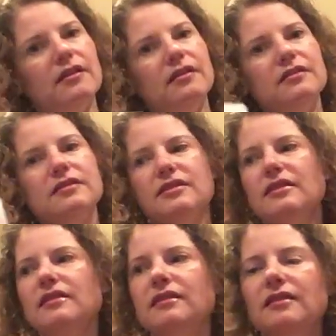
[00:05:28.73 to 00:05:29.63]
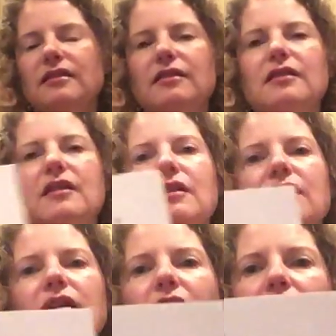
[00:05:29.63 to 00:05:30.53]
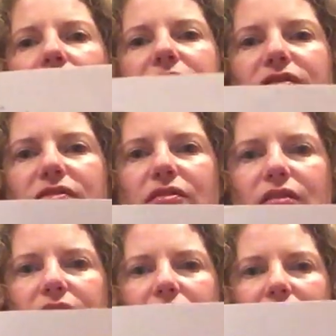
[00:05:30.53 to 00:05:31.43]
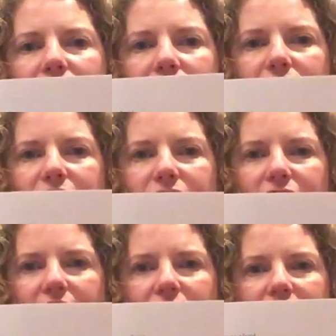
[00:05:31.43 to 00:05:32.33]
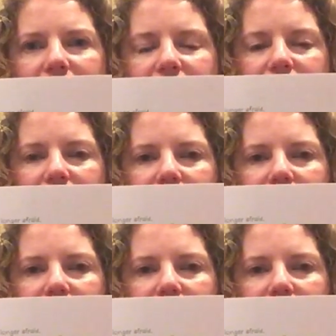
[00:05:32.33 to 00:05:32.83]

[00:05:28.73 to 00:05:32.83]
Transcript: Until I was no longer afraid.